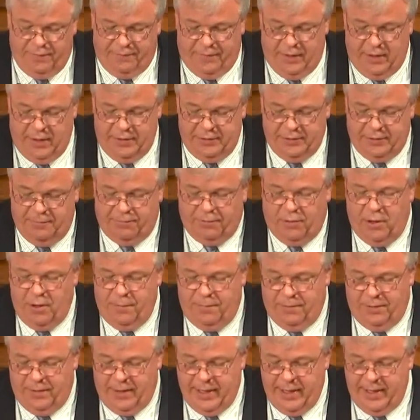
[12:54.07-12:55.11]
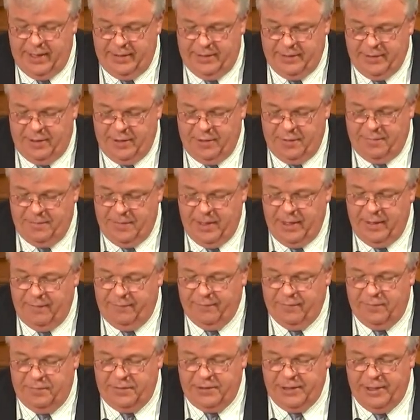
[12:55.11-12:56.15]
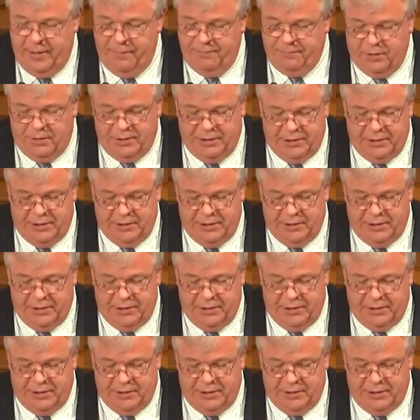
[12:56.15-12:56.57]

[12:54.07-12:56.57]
funds appropriated to LMIG from 10%